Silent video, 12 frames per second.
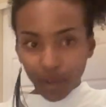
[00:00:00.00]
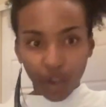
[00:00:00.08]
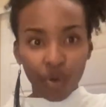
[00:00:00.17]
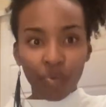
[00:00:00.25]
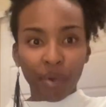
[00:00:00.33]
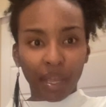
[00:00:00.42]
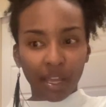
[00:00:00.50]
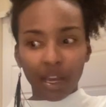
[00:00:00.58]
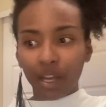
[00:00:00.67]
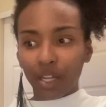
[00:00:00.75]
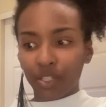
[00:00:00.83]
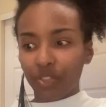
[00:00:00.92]
oh my
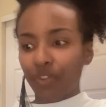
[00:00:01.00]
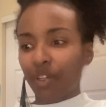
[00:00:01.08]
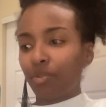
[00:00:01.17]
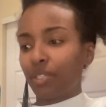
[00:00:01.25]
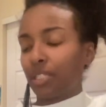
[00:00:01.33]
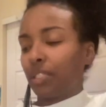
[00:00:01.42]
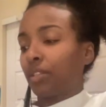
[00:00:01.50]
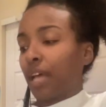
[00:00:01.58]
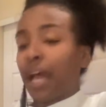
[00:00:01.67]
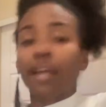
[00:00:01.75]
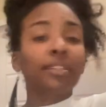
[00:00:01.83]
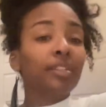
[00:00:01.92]
gosh, if I was still
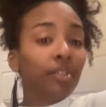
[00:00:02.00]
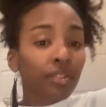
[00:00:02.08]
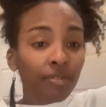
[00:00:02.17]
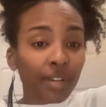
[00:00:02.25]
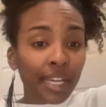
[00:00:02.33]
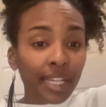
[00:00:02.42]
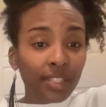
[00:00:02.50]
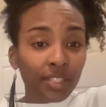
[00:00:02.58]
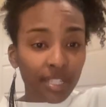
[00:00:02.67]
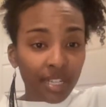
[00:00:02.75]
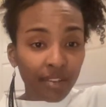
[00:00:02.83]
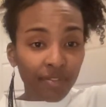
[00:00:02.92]
acting on the rage
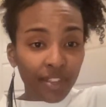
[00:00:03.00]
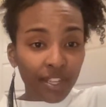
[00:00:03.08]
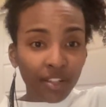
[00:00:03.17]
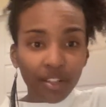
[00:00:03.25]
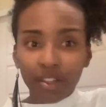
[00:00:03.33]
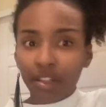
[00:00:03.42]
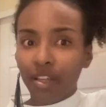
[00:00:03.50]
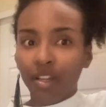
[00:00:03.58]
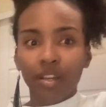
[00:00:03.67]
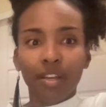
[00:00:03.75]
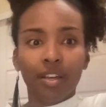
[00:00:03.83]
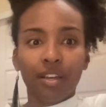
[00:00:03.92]
that I feel,
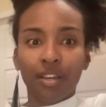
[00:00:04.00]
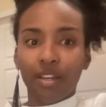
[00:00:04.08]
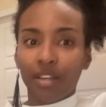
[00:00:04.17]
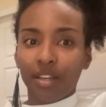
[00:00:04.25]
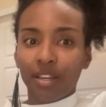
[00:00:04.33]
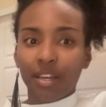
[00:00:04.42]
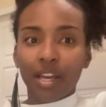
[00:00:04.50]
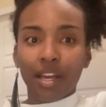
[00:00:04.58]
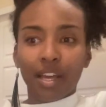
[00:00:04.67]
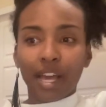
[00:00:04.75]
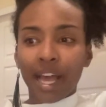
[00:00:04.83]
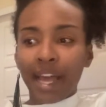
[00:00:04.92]

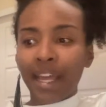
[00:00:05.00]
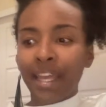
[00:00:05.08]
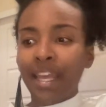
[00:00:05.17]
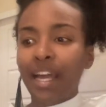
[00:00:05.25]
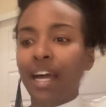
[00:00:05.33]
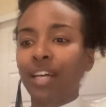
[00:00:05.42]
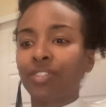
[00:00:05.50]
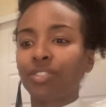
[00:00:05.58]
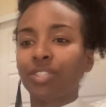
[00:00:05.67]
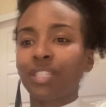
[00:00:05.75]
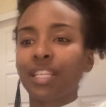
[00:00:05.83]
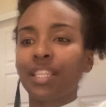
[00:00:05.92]
I
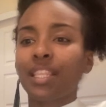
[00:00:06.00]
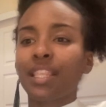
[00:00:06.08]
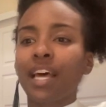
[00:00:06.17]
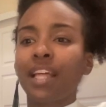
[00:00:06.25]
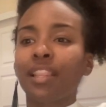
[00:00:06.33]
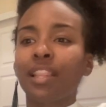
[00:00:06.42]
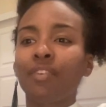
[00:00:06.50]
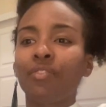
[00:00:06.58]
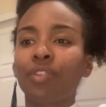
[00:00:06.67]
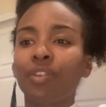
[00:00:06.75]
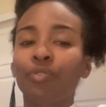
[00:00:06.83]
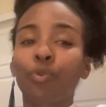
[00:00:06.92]
understand that that
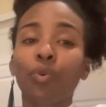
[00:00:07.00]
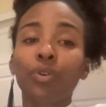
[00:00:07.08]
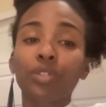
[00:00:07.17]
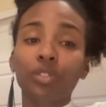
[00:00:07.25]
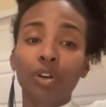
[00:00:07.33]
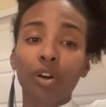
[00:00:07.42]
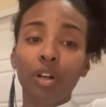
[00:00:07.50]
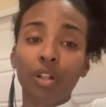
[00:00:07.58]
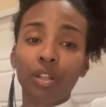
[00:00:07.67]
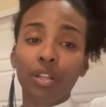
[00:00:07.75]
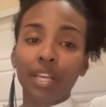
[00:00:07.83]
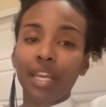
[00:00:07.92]
level of
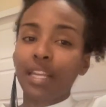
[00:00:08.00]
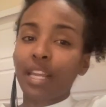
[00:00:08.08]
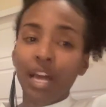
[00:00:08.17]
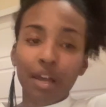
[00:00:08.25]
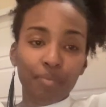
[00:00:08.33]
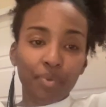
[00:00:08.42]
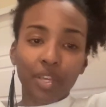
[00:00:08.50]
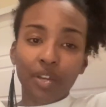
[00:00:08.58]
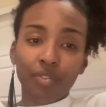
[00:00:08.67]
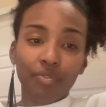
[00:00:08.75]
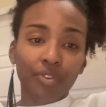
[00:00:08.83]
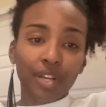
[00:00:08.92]
cortisol cannot be
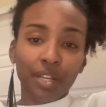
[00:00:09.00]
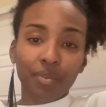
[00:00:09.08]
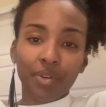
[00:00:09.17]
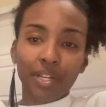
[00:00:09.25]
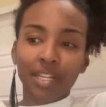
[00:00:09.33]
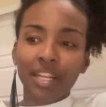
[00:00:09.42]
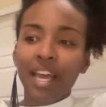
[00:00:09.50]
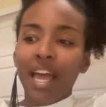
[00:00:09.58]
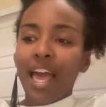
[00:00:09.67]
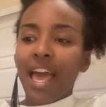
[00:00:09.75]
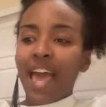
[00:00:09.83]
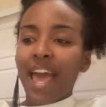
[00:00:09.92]
good for anyone.
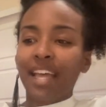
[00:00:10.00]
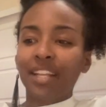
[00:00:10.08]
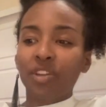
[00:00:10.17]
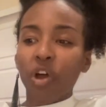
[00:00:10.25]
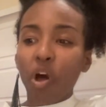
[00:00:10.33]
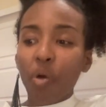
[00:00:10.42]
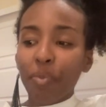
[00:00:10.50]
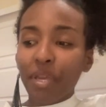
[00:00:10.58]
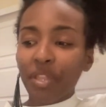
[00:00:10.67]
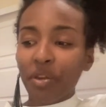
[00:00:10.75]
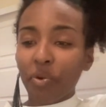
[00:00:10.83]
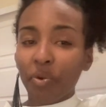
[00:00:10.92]
And
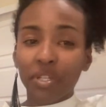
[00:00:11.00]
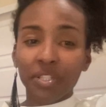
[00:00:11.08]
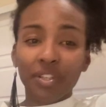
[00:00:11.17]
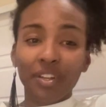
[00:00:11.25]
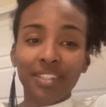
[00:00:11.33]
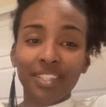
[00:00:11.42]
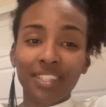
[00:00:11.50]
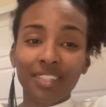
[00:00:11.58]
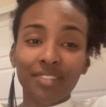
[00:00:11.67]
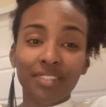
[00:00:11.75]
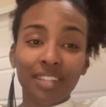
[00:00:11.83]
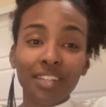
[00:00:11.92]
calming the cortisol
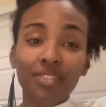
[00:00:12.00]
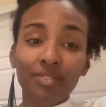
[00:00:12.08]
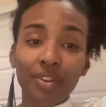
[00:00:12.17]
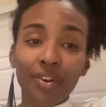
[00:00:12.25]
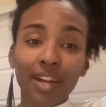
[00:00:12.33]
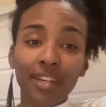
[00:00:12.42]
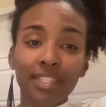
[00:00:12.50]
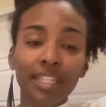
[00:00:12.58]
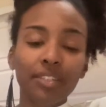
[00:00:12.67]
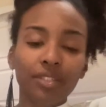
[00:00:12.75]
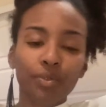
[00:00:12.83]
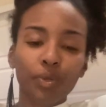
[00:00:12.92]
does require
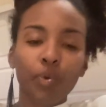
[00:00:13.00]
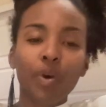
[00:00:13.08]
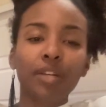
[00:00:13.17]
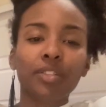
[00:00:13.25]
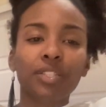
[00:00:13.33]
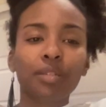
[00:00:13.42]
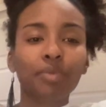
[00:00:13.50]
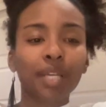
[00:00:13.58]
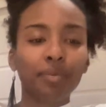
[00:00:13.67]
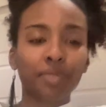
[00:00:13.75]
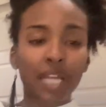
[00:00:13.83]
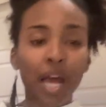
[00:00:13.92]
tears. It requires
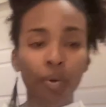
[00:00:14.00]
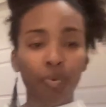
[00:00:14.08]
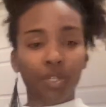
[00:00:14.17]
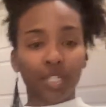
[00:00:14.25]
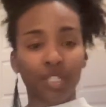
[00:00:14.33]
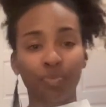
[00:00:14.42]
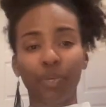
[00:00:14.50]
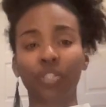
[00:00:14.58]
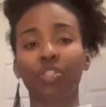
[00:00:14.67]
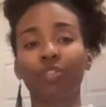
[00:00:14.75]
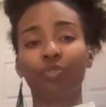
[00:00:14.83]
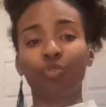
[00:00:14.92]
sometimes an outward
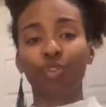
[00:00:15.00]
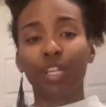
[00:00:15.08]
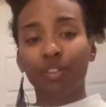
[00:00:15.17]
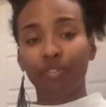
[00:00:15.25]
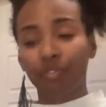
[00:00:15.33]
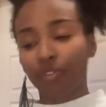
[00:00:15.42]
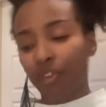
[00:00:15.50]
expression of grief.